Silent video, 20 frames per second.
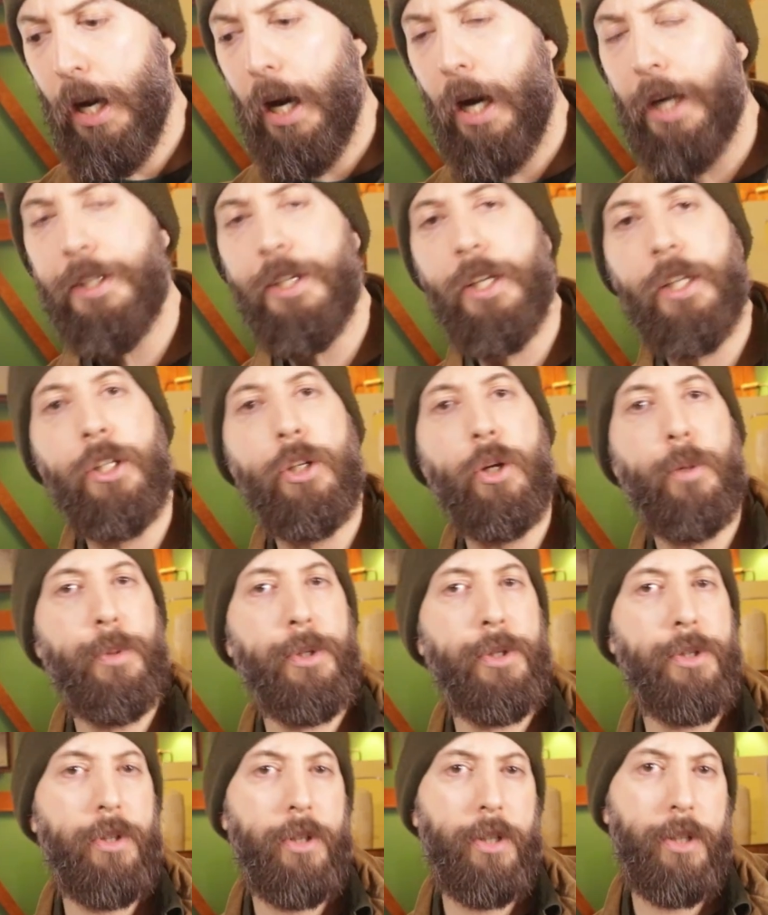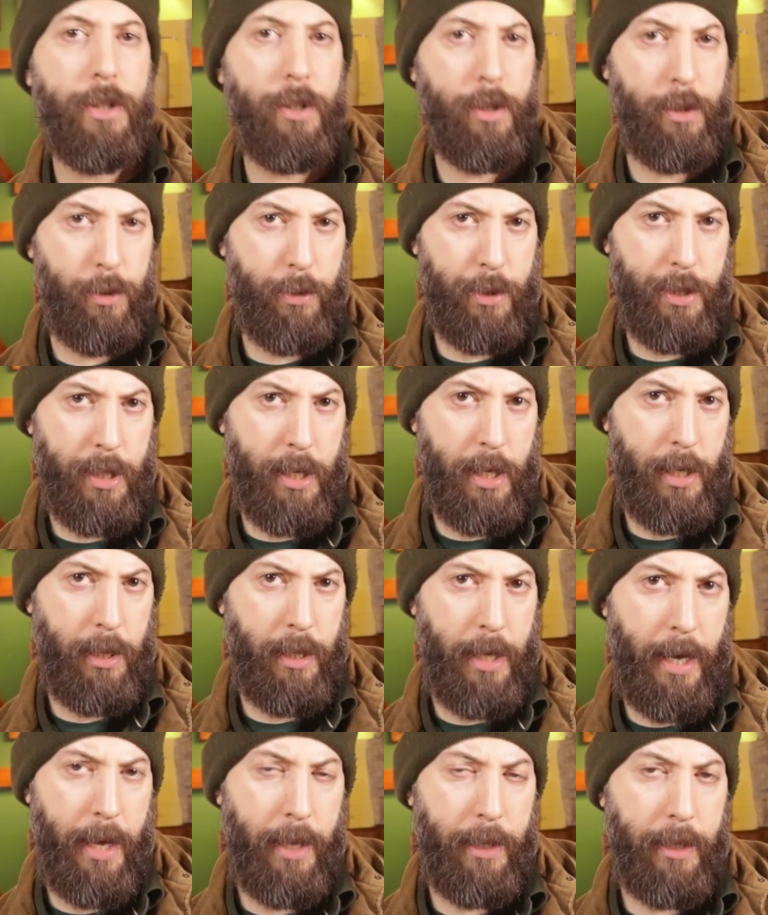I take the opportunity to say
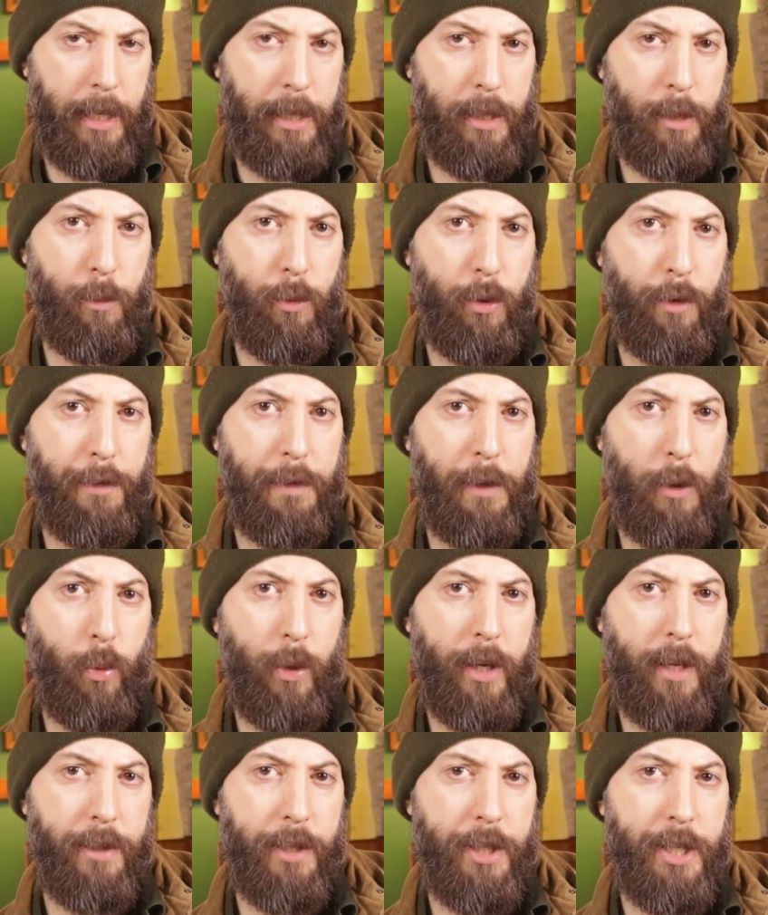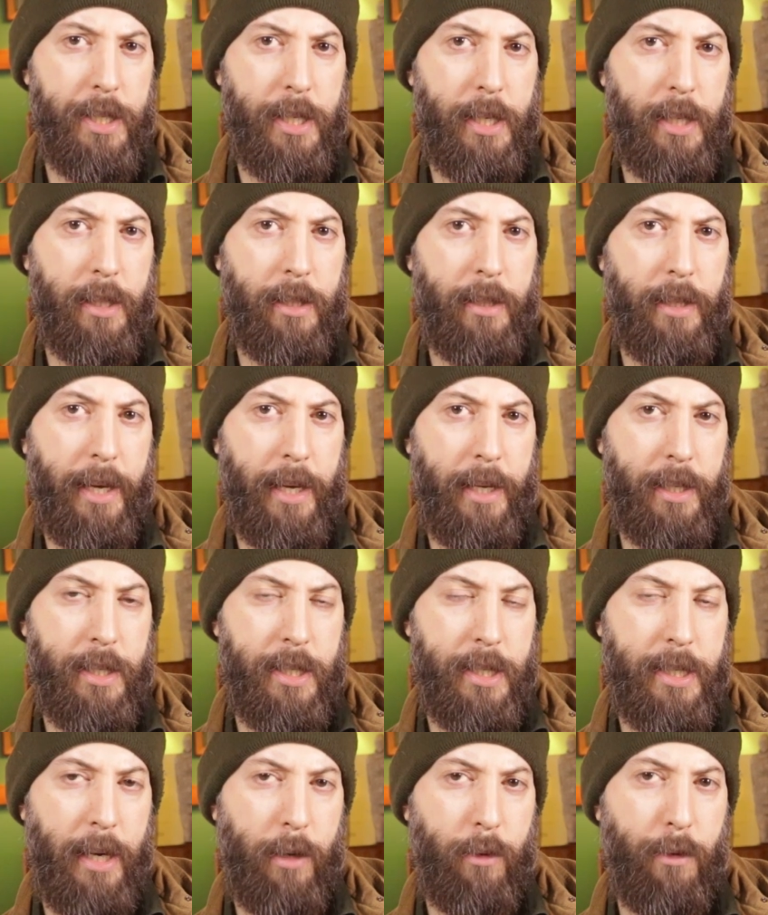that in the movie we understand that
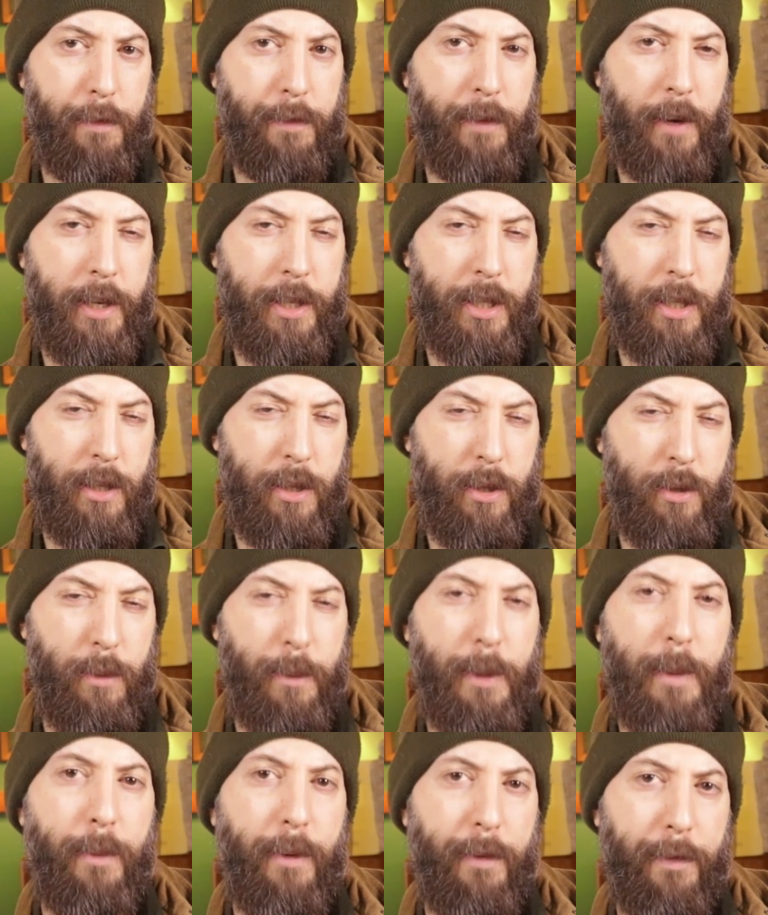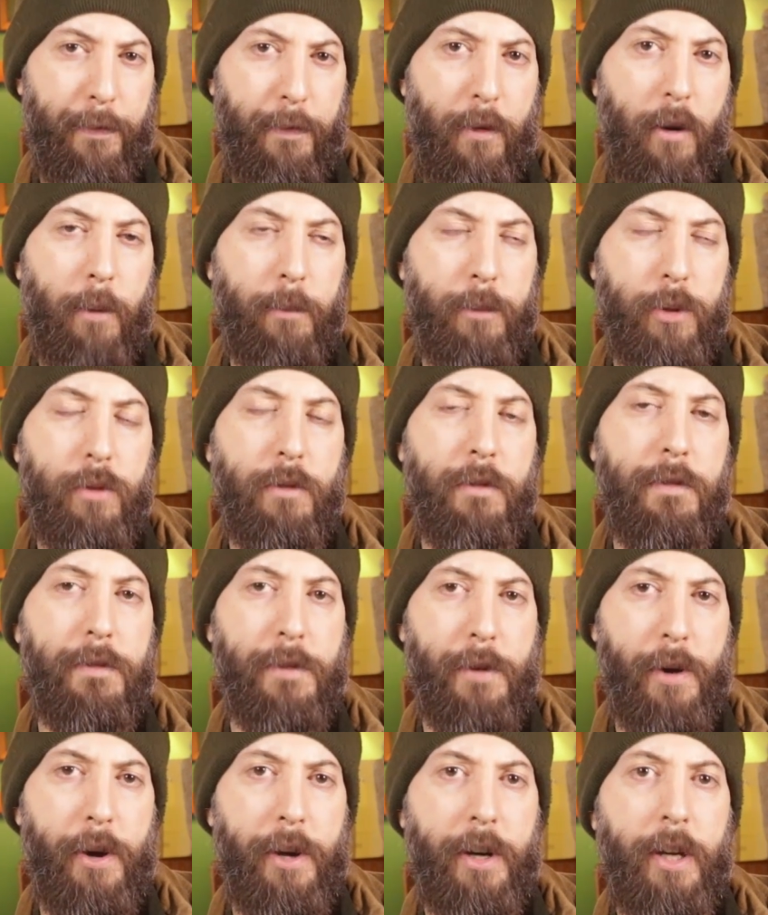sacrifices to be performed to
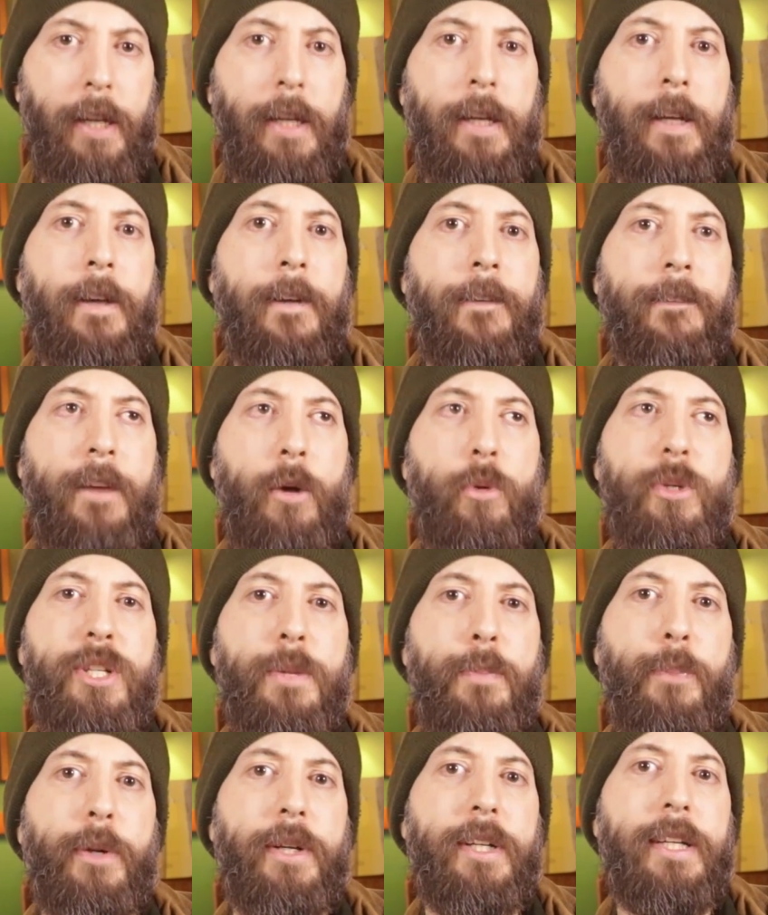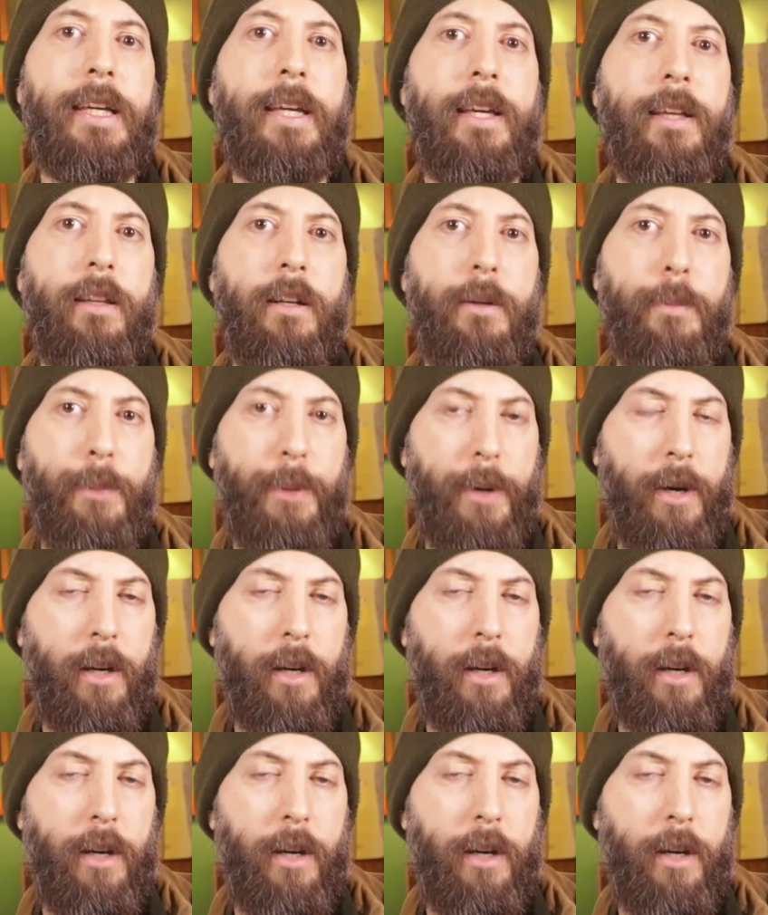Freyr, there is a particular